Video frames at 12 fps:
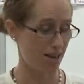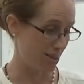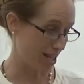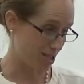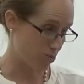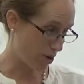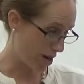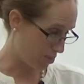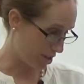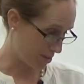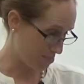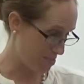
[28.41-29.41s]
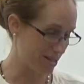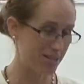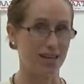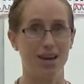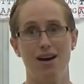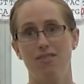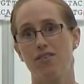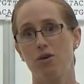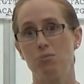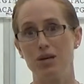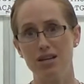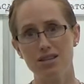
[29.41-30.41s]
That's why we're like missing half of
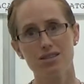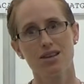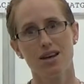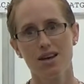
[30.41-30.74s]
our beads.